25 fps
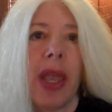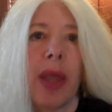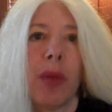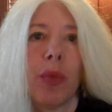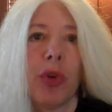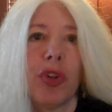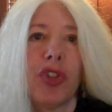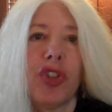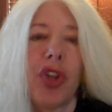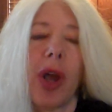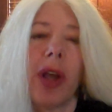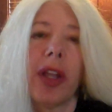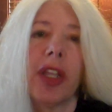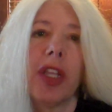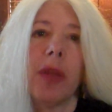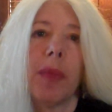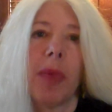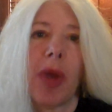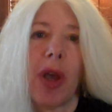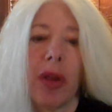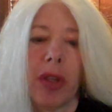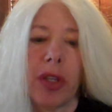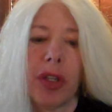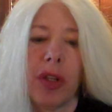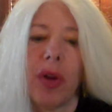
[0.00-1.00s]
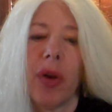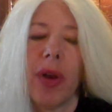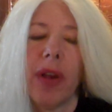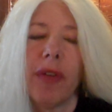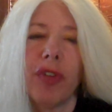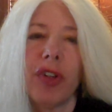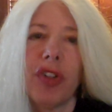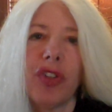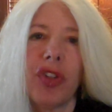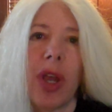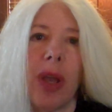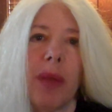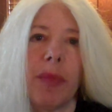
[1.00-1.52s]
And we're talking about,
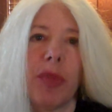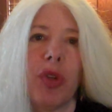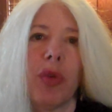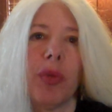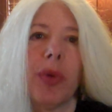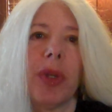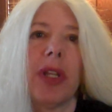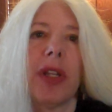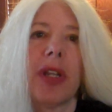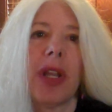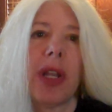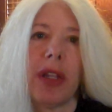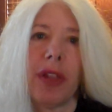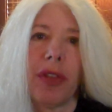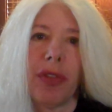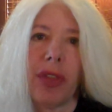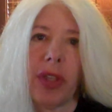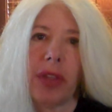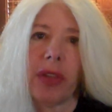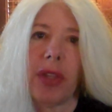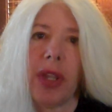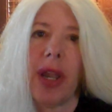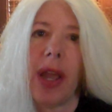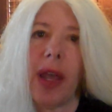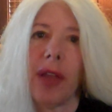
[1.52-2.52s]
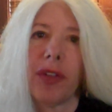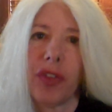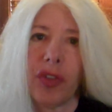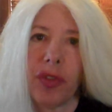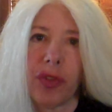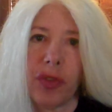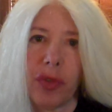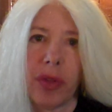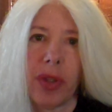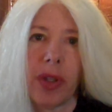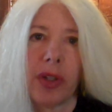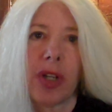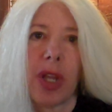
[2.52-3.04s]
every time you read anything
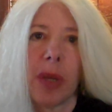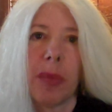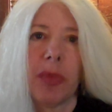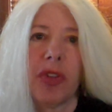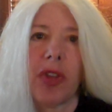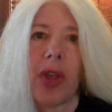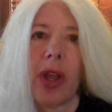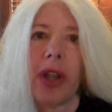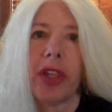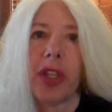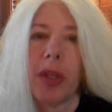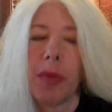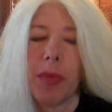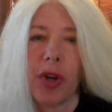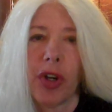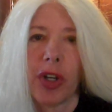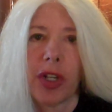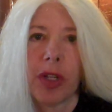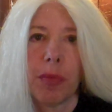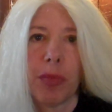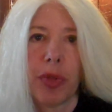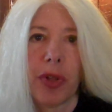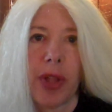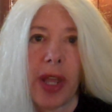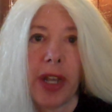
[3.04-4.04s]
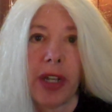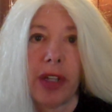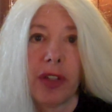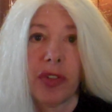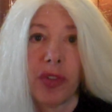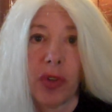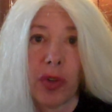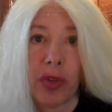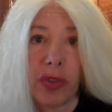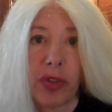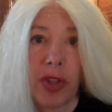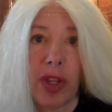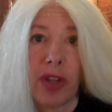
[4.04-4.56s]
that comes out of the American Planning
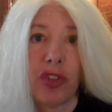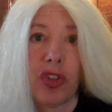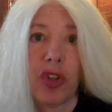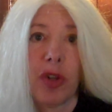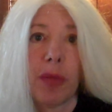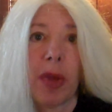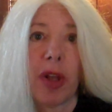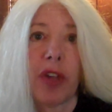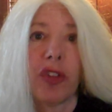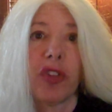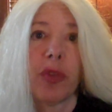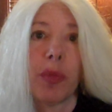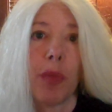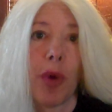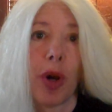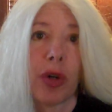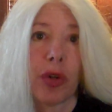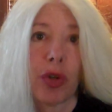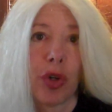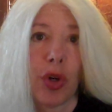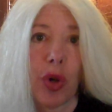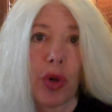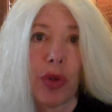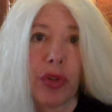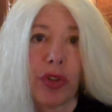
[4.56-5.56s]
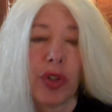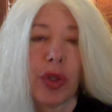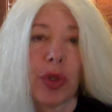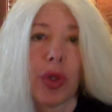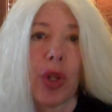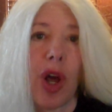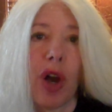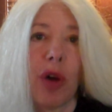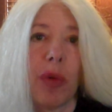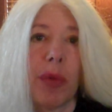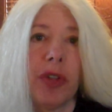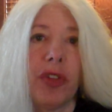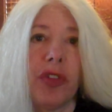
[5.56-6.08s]
Association about smart growth, you'll
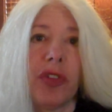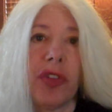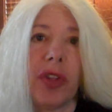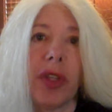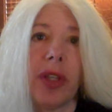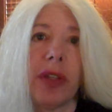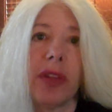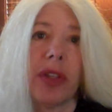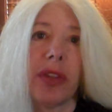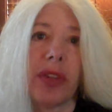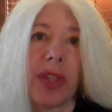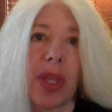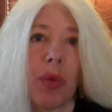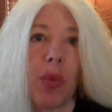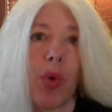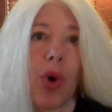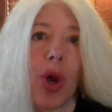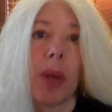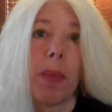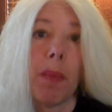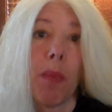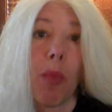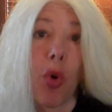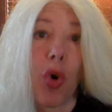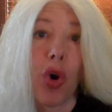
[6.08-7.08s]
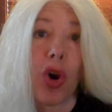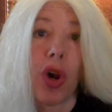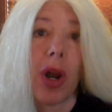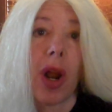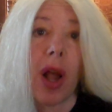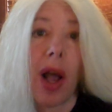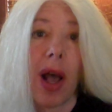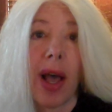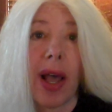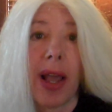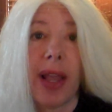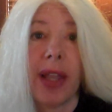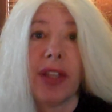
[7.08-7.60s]
always see that they want more
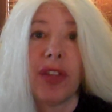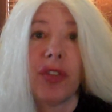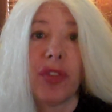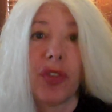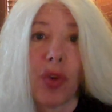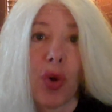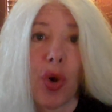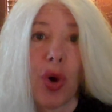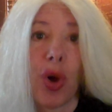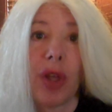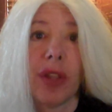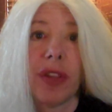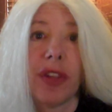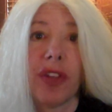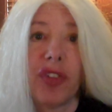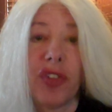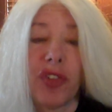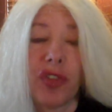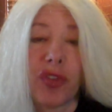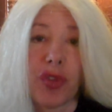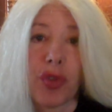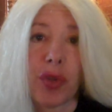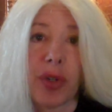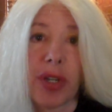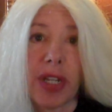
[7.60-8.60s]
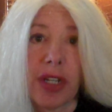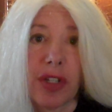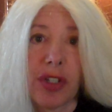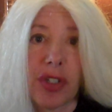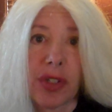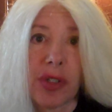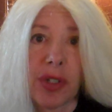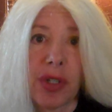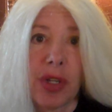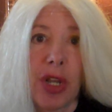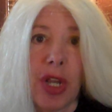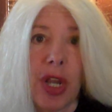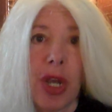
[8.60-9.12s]
eyes on the
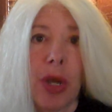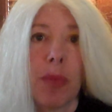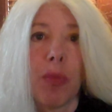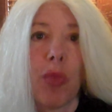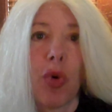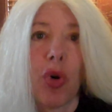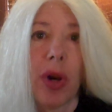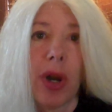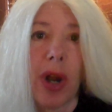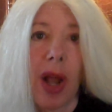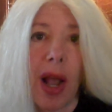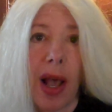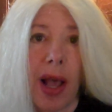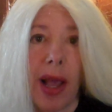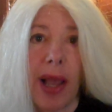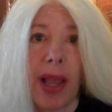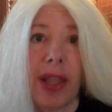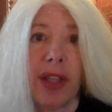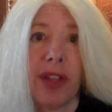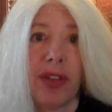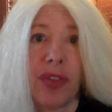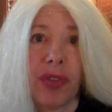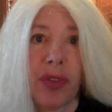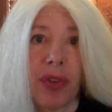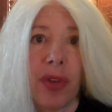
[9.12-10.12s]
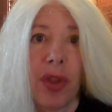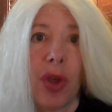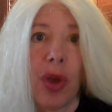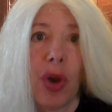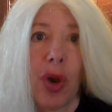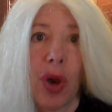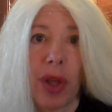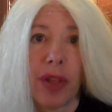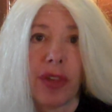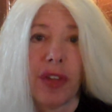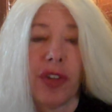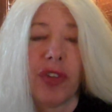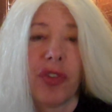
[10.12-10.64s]
street. More eyes
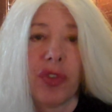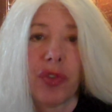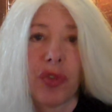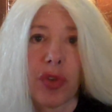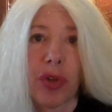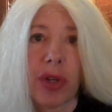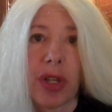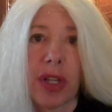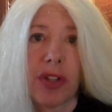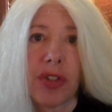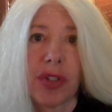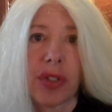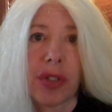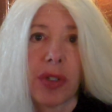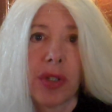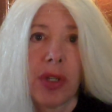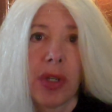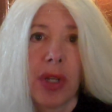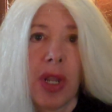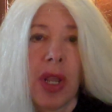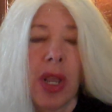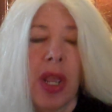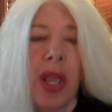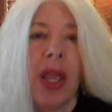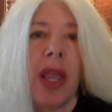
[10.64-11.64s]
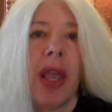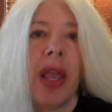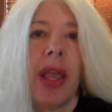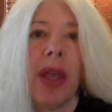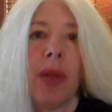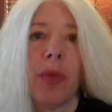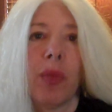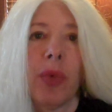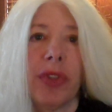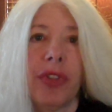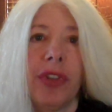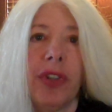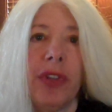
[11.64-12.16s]
on the street.
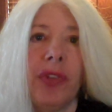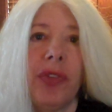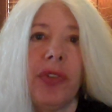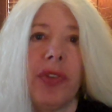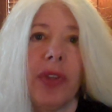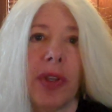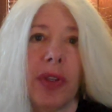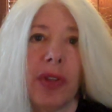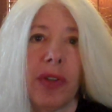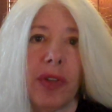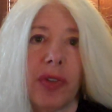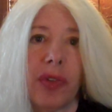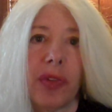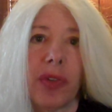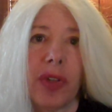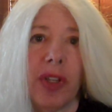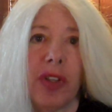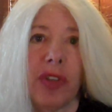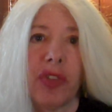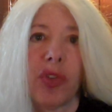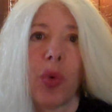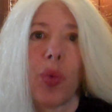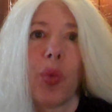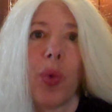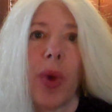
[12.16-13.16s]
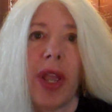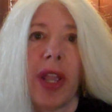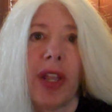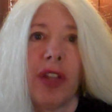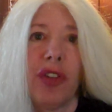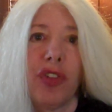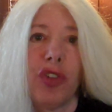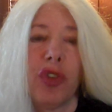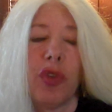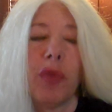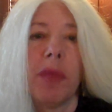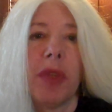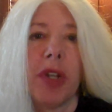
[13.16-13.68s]
And what this is a way
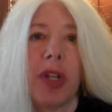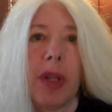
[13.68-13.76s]
to